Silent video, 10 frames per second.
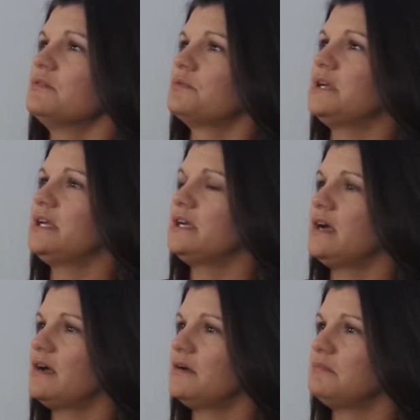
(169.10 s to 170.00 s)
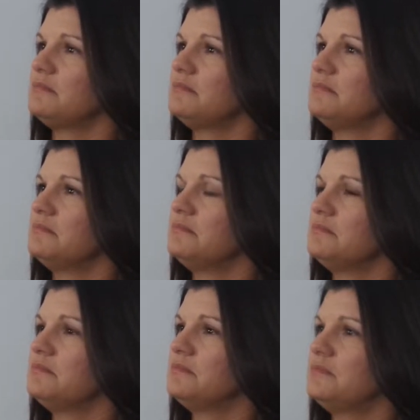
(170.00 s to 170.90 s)
We
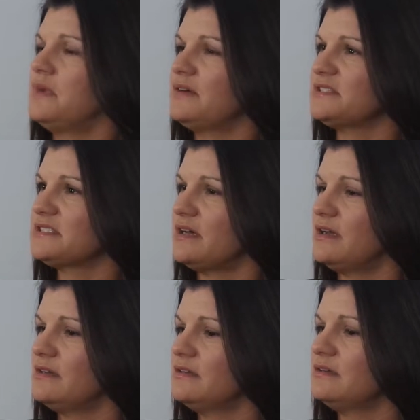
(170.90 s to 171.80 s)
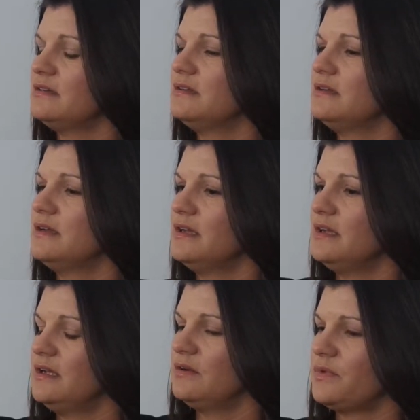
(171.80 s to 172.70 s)
have a son.
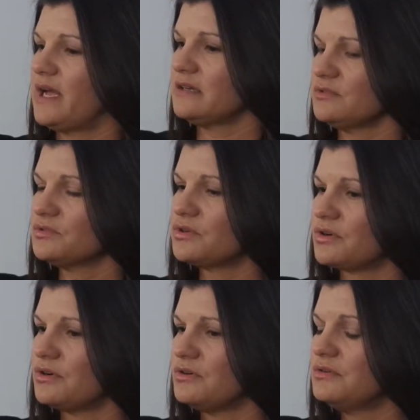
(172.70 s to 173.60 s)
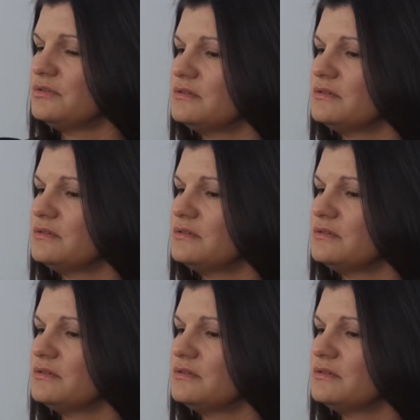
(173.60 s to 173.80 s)
We had a little girl.